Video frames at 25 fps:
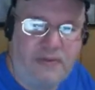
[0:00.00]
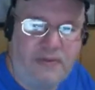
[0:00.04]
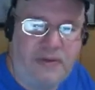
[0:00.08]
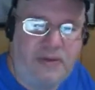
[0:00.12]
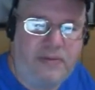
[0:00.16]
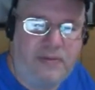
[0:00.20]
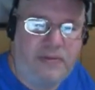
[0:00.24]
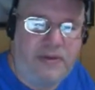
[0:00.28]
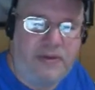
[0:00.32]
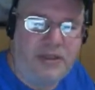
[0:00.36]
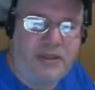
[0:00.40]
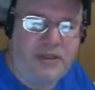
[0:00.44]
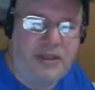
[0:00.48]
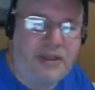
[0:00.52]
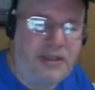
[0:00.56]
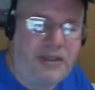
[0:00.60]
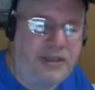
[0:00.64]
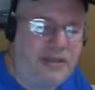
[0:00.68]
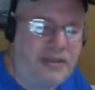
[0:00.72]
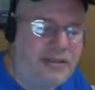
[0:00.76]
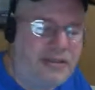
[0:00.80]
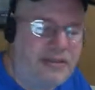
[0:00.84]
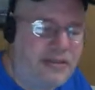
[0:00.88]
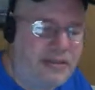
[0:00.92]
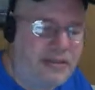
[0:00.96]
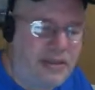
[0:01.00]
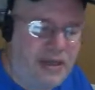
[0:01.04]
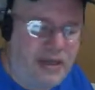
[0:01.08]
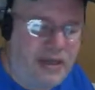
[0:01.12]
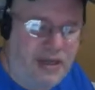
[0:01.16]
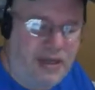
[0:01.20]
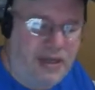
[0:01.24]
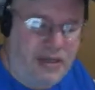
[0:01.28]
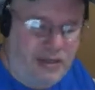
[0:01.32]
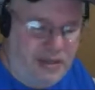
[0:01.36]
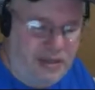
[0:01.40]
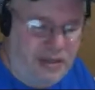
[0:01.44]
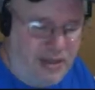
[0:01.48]
It really is.
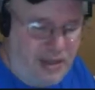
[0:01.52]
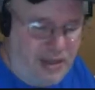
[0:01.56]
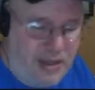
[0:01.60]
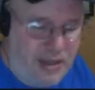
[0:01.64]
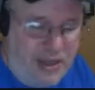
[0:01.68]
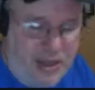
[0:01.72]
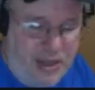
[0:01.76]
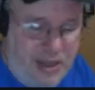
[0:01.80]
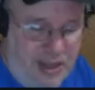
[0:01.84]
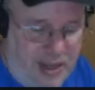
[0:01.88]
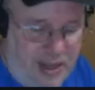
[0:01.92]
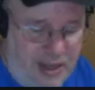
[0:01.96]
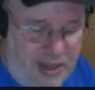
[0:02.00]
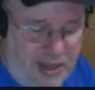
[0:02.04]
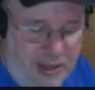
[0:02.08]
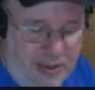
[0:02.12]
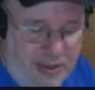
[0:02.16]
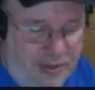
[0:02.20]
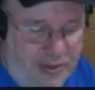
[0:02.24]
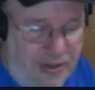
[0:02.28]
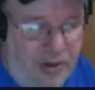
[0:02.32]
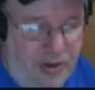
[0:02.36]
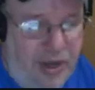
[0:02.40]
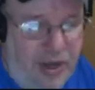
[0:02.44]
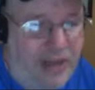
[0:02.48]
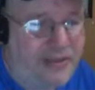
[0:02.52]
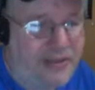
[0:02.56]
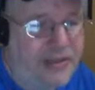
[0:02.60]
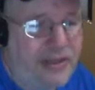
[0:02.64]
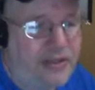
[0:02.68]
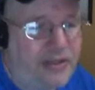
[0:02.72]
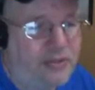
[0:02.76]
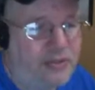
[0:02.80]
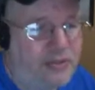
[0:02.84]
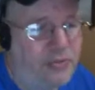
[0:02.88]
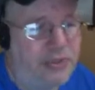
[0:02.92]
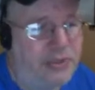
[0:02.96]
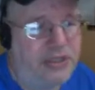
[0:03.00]
I don't know. I
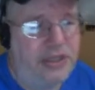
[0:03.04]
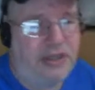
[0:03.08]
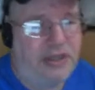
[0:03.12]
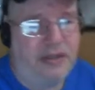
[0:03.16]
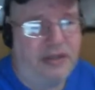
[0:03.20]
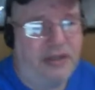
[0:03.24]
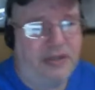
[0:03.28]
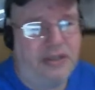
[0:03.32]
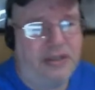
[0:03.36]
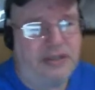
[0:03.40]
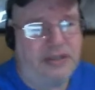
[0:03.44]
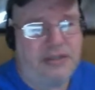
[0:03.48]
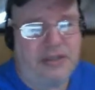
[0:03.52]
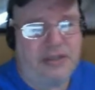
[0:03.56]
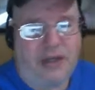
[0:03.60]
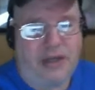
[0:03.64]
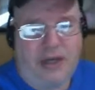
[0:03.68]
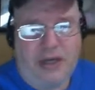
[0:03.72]
think it's ridiculous.